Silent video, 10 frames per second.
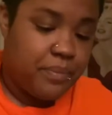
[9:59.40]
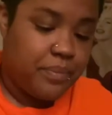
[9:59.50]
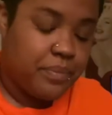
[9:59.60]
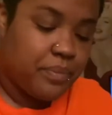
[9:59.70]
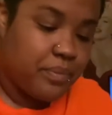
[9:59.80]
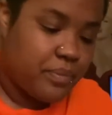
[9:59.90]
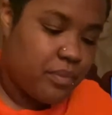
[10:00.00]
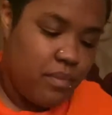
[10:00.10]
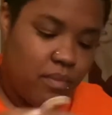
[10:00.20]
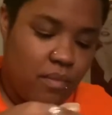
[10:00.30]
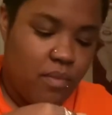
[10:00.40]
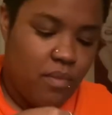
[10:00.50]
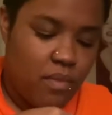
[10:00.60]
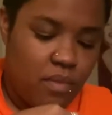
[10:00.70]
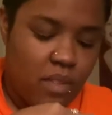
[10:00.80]

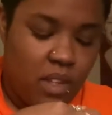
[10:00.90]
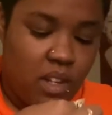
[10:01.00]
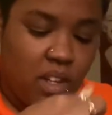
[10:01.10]
(silence)